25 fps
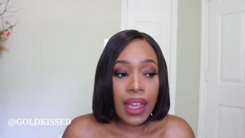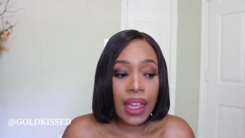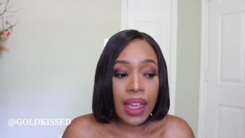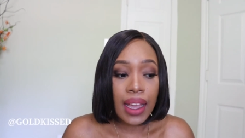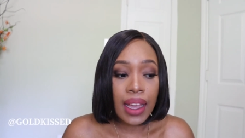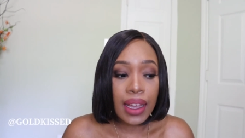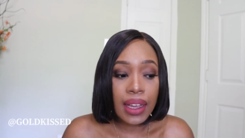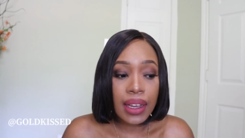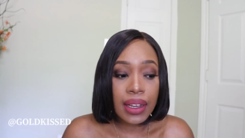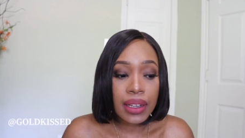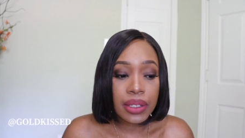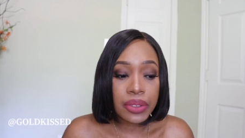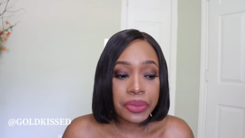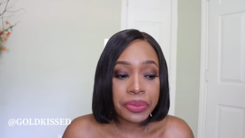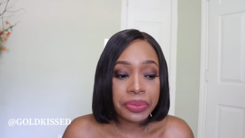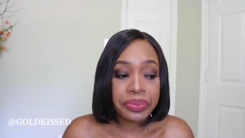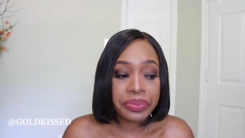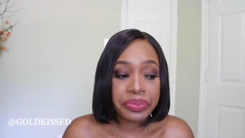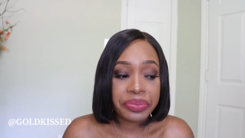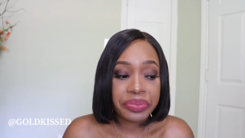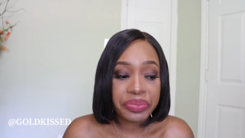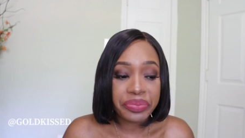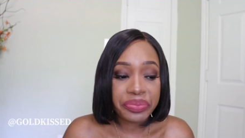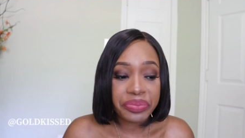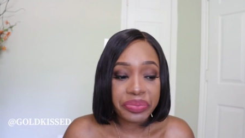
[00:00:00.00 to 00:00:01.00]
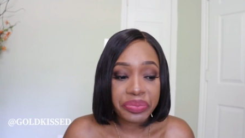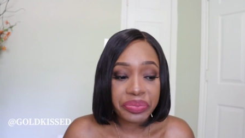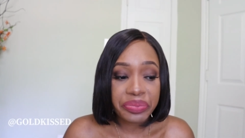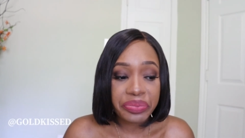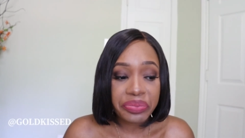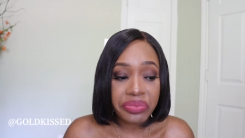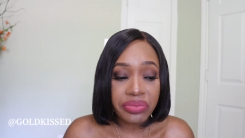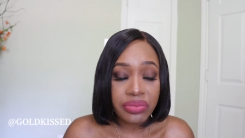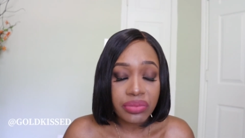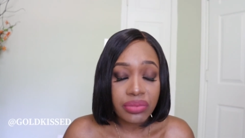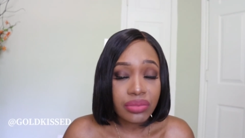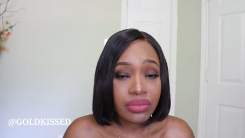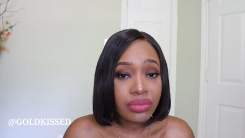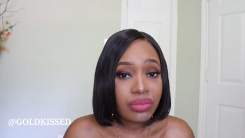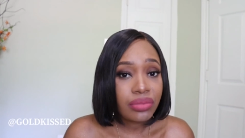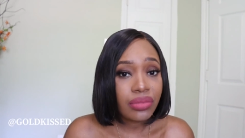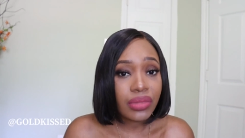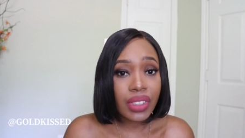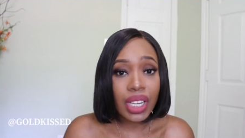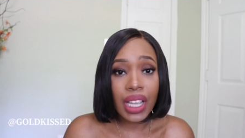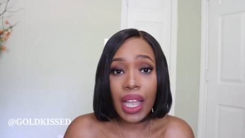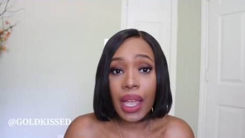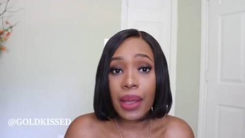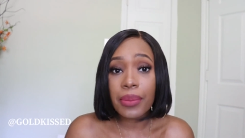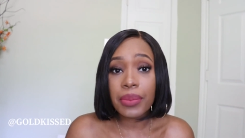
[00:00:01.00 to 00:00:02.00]
I
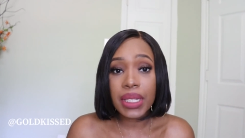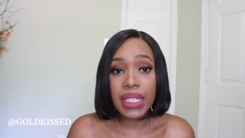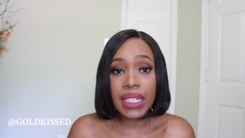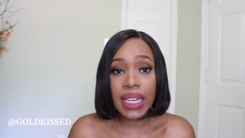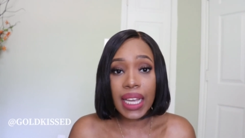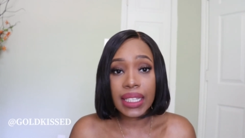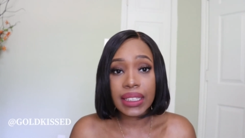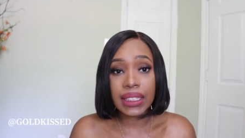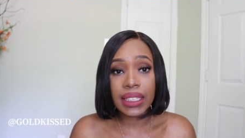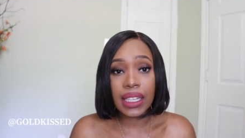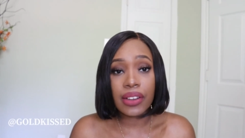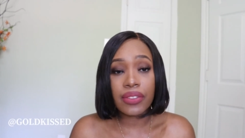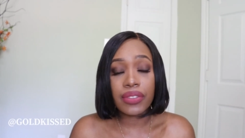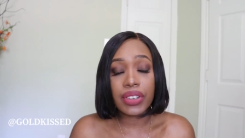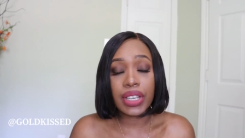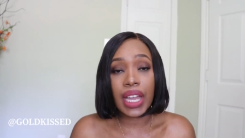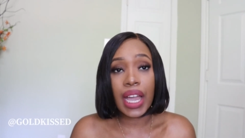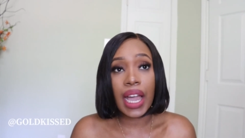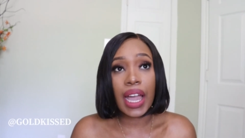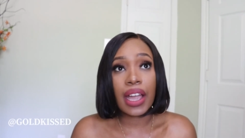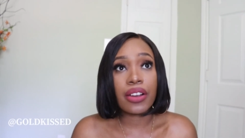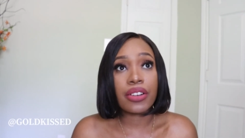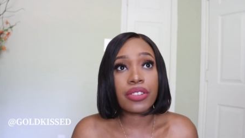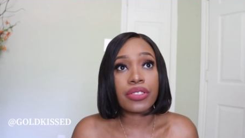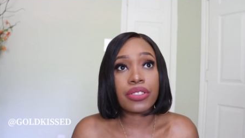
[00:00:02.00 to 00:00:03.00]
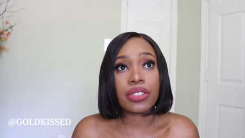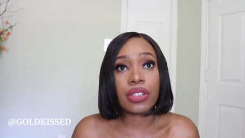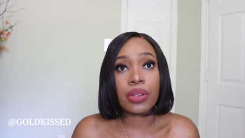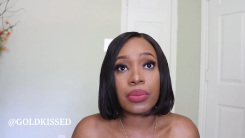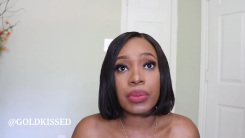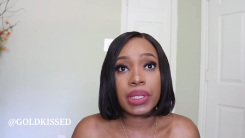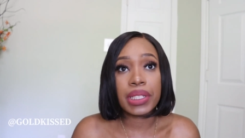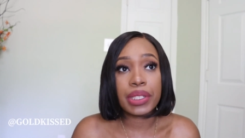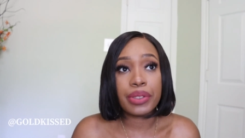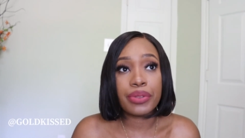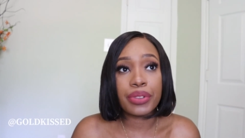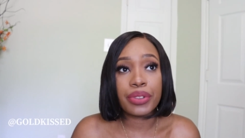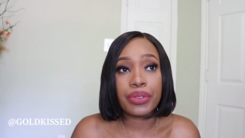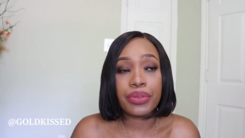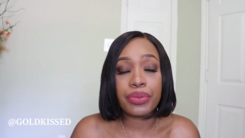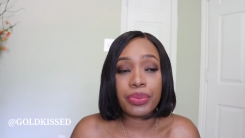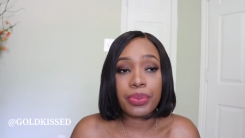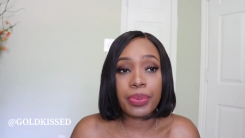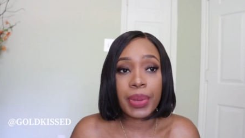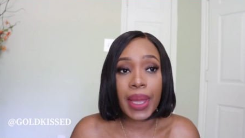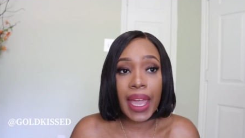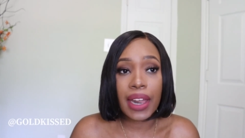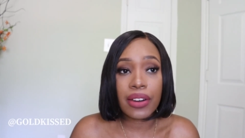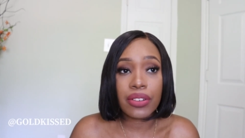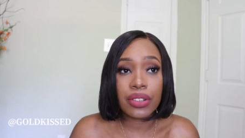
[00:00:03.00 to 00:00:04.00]
mean, I love it. I heard so many
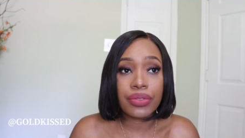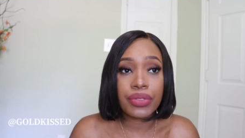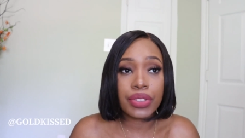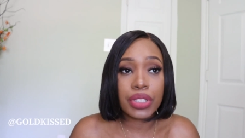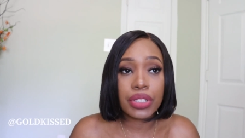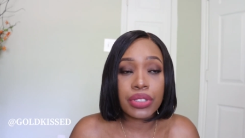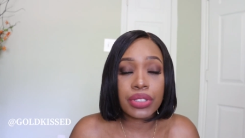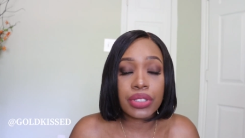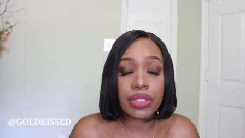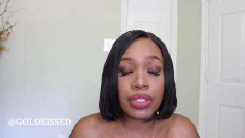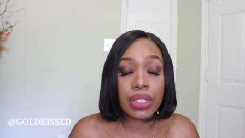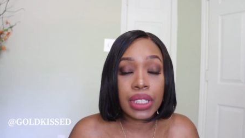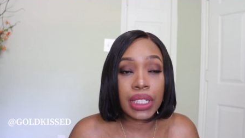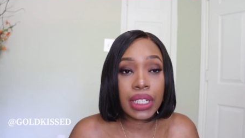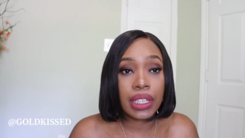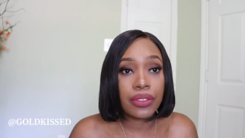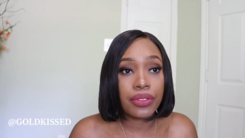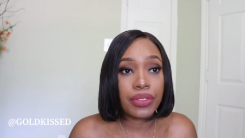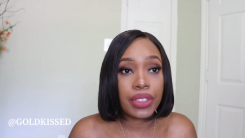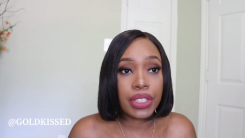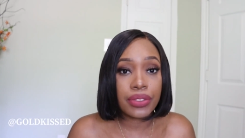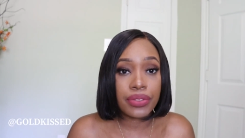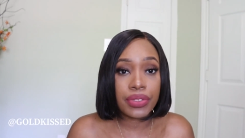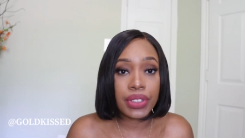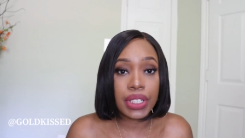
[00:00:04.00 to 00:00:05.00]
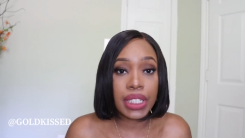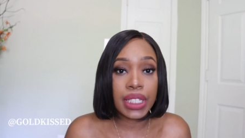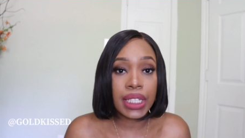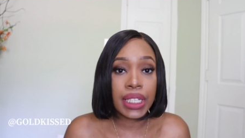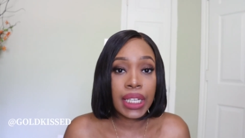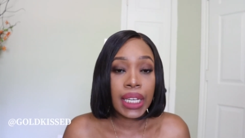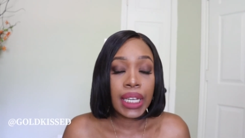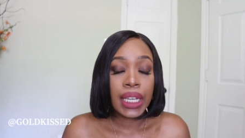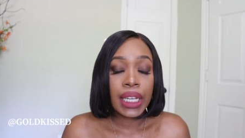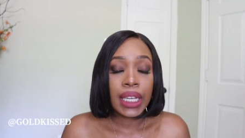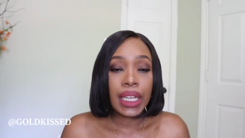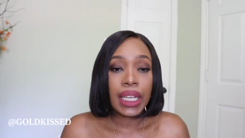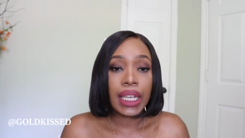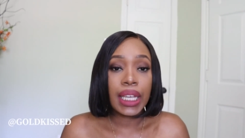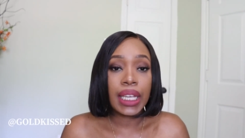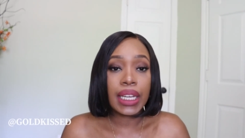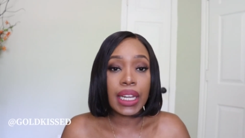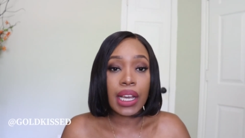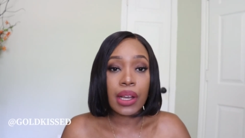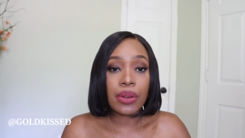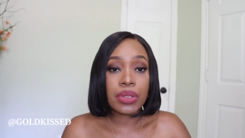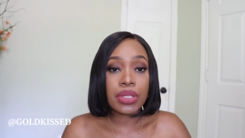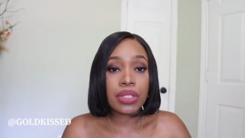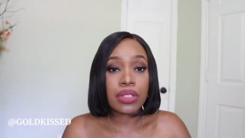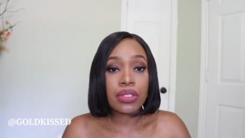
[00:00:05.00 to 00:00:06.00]
bad reviews on Hair Vivi,
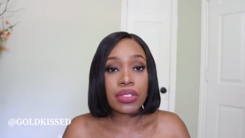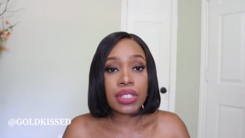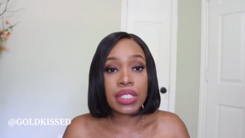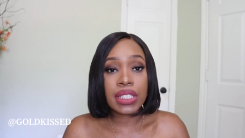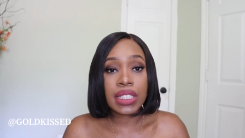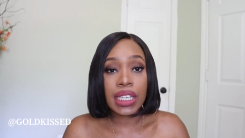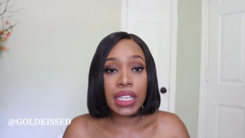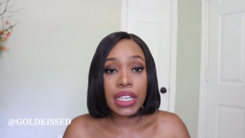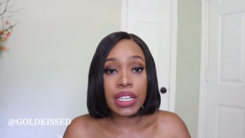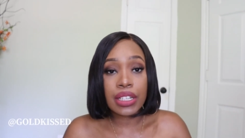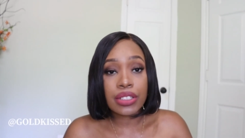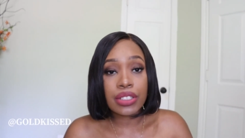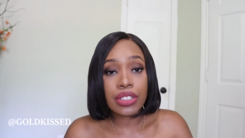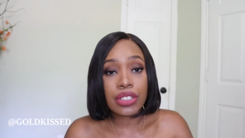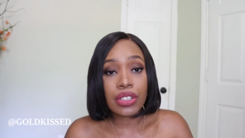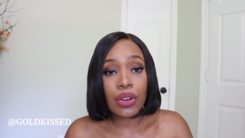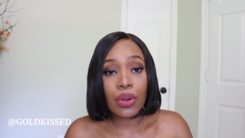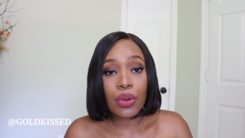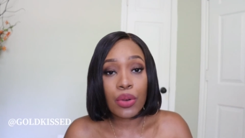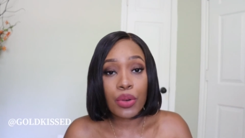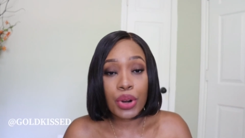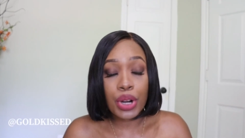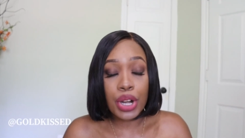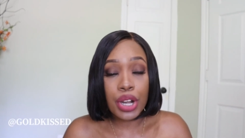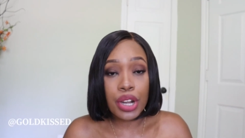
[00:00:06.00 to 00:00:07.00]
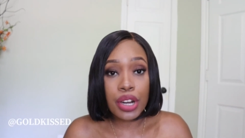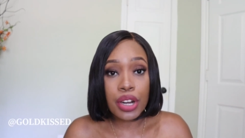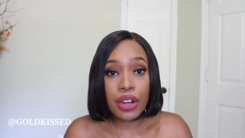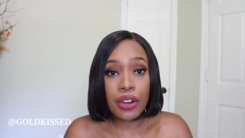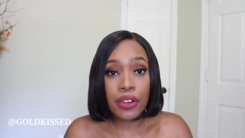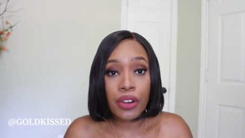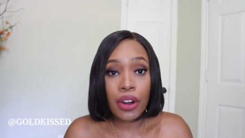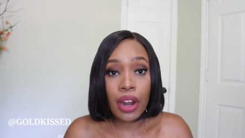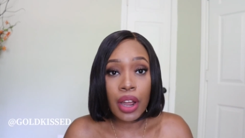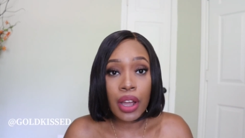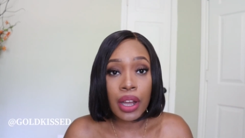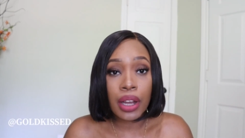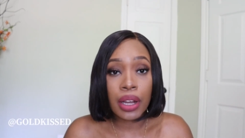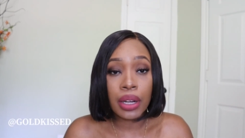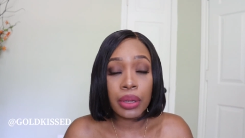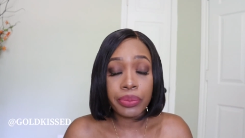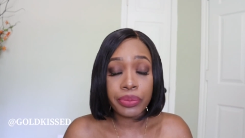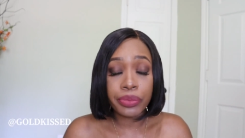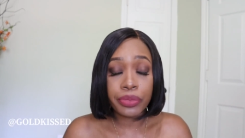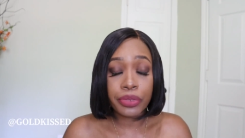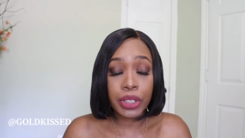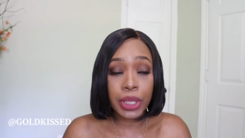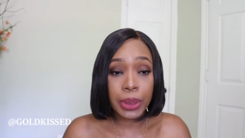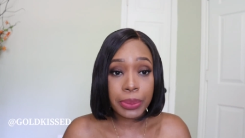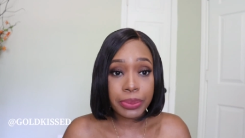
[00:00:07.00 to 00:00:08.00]
and I was a little scared to order
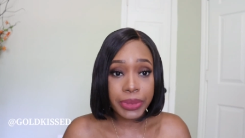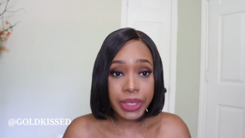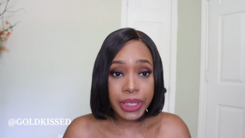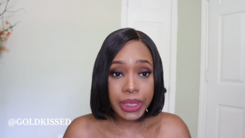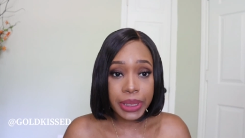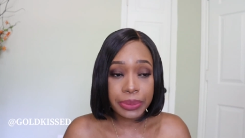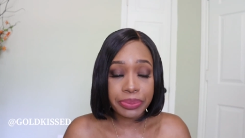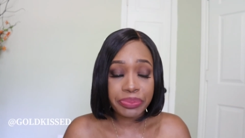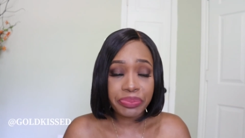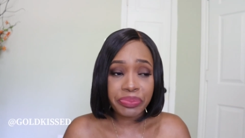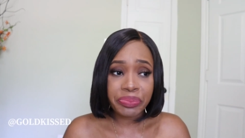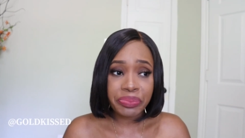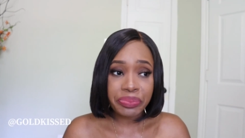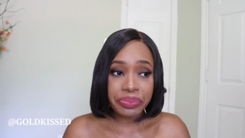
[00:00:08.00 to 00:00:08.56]
from them.